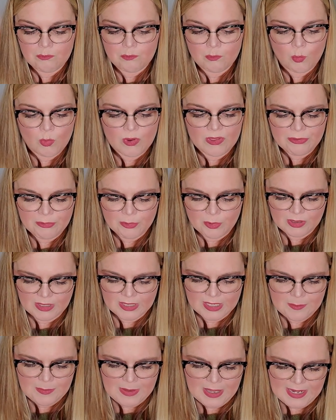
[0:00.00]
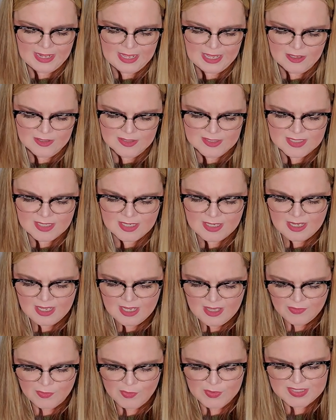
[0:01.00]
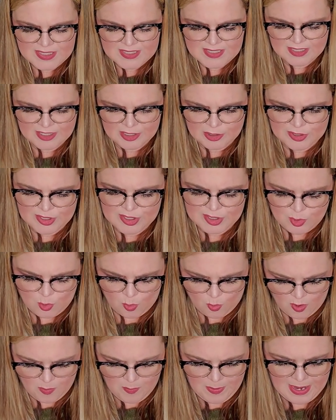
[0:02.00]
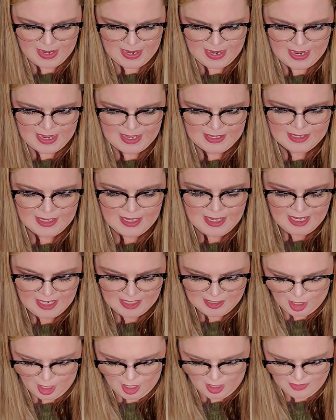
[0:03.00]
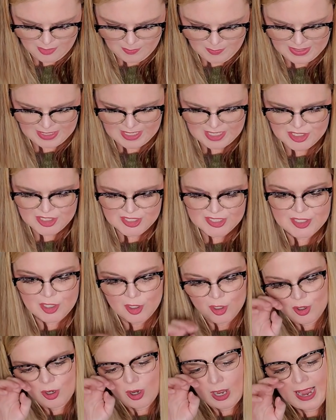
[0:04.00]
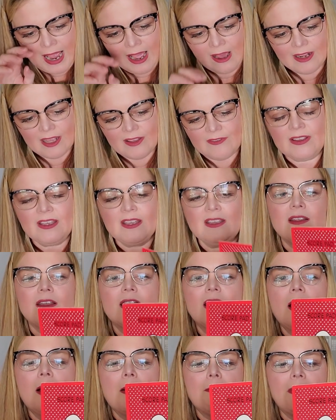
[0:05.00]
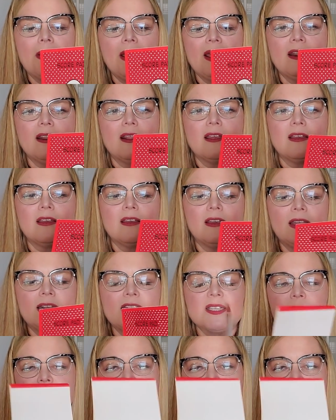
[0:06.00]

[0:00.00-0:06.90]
went through it like a madhouse. This is a little score pad and all the pages are out of it, but, and it's